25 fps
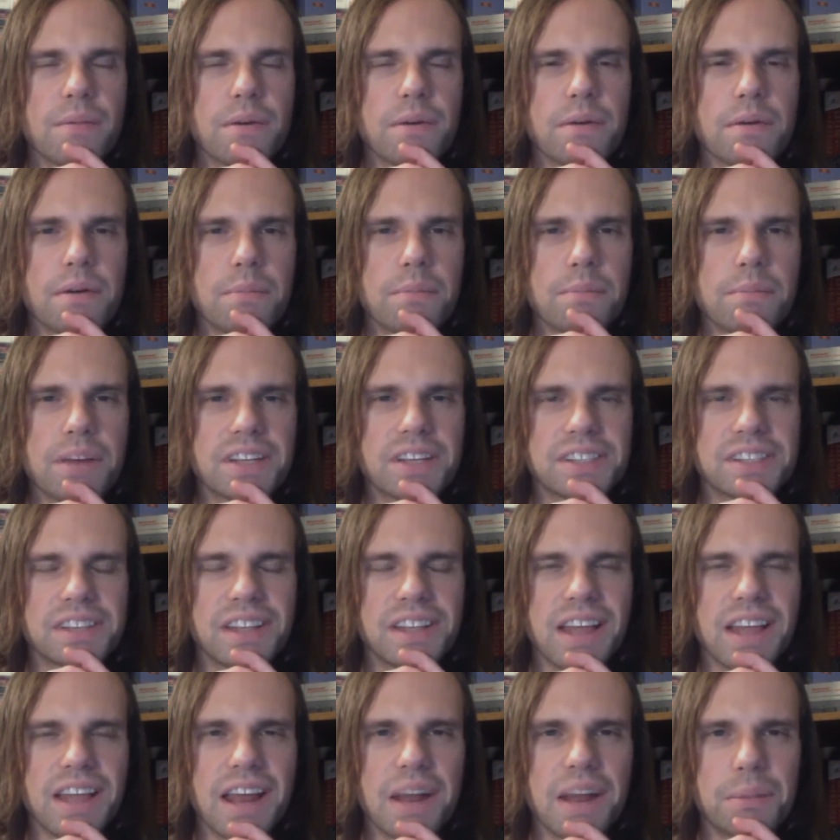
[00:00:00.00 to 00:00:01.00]
maybe I'm
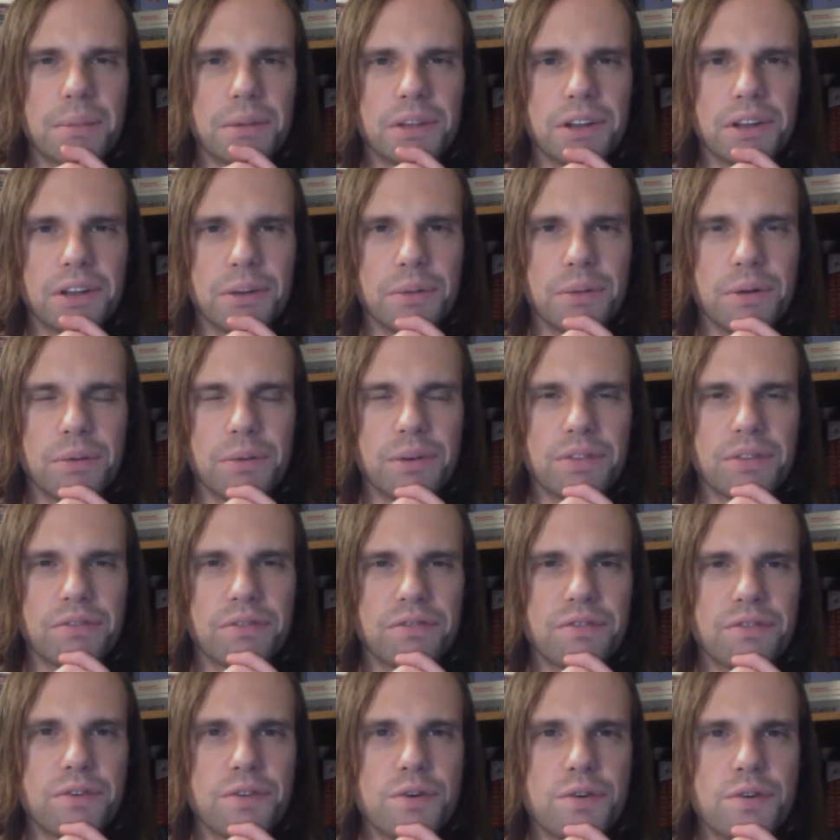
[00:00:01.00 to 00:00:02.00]
mixing that up a little bit with
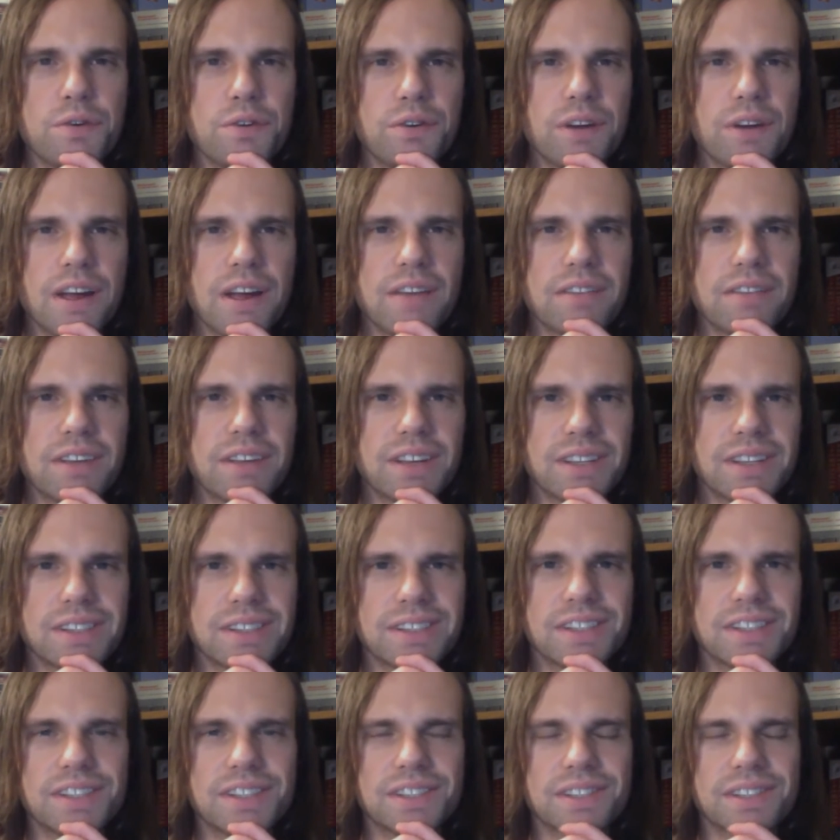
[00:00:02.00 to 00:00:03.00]
food
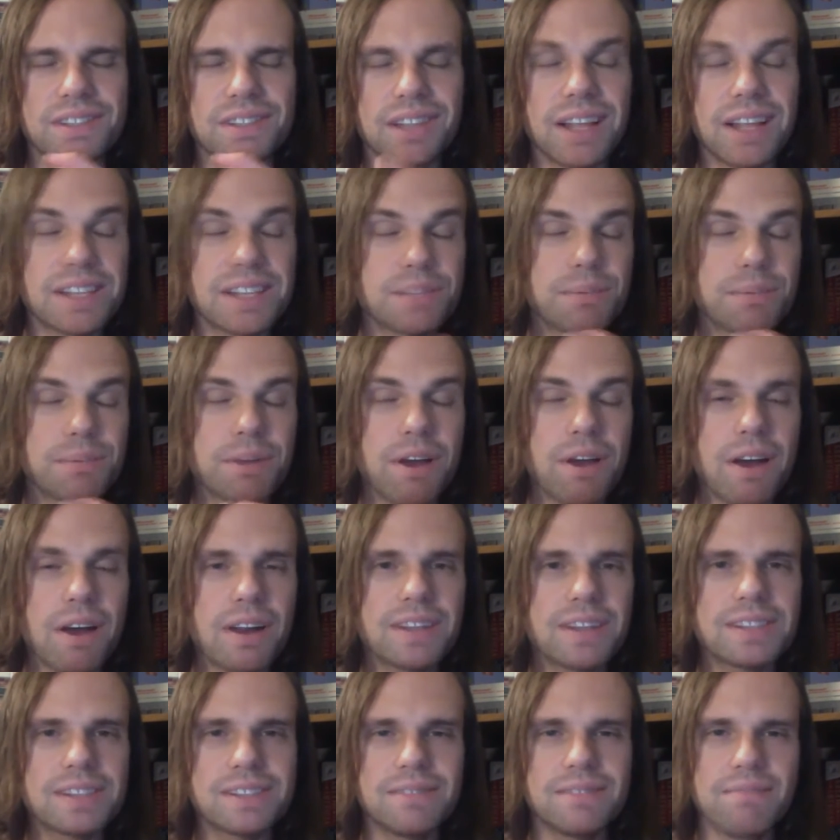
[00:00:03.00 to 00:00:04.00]
cravings, because let's be
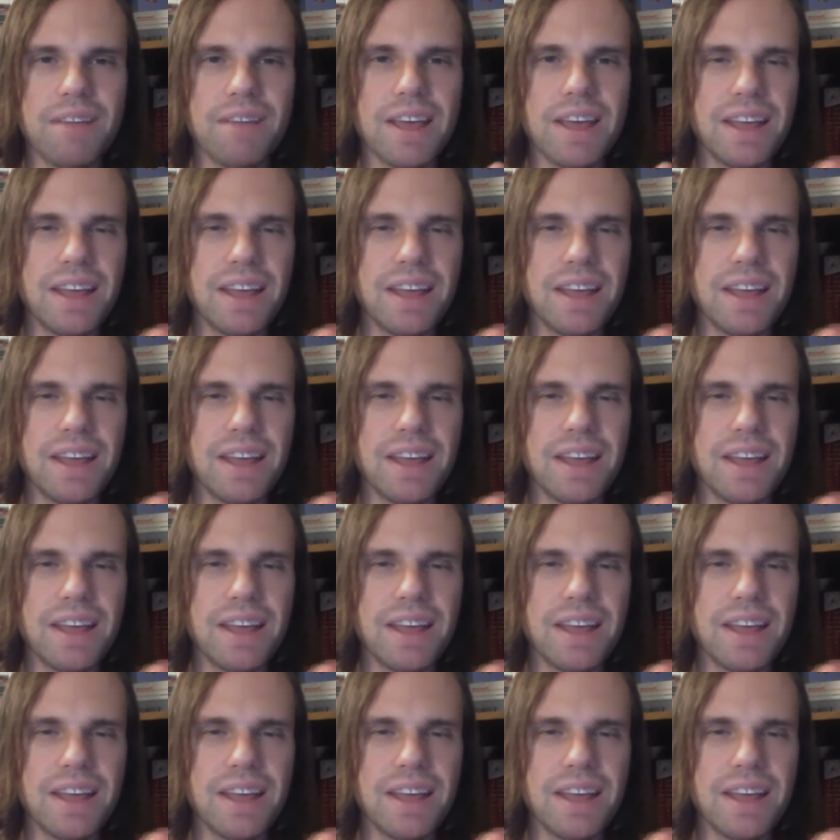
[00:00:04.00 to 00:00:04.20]
honest,